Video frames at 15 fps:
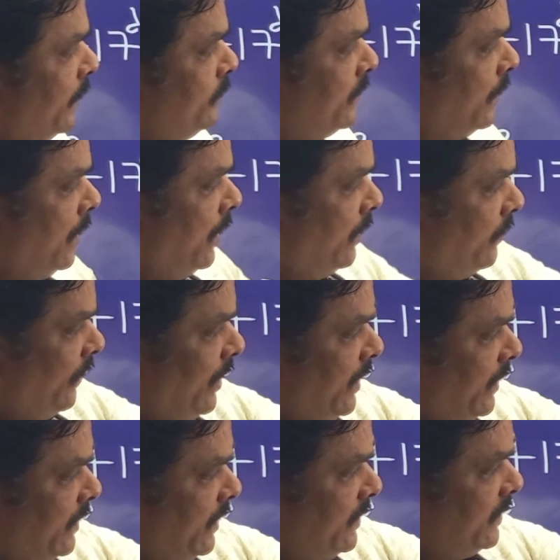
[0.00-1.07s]
times?
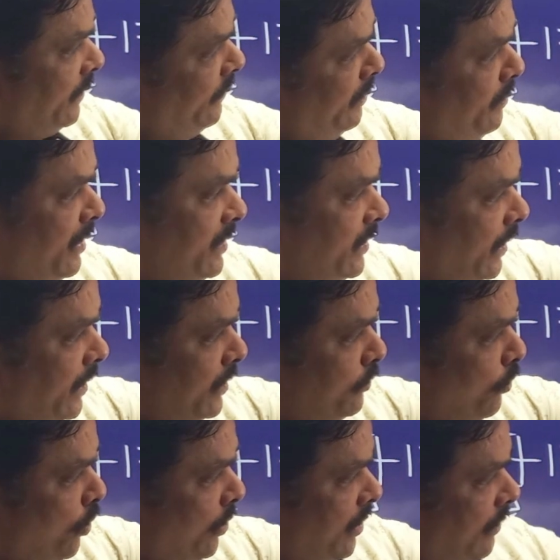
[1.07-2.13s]
23, 7 means that is
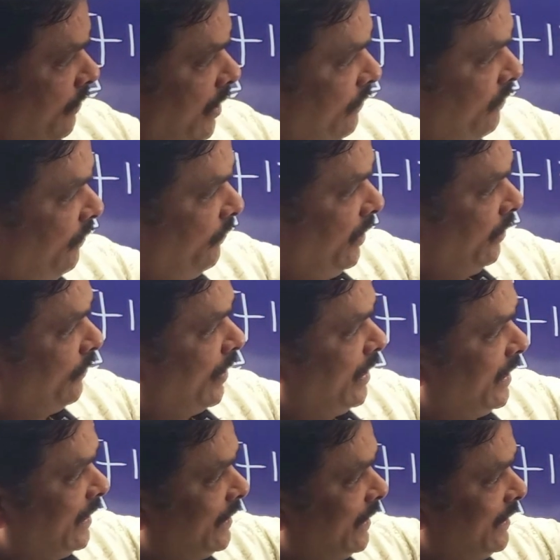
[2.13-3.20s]
more than 150.
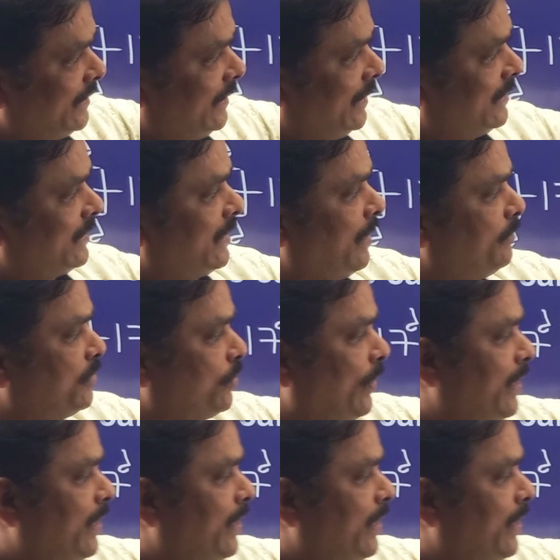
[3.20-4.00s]
23, 6 times,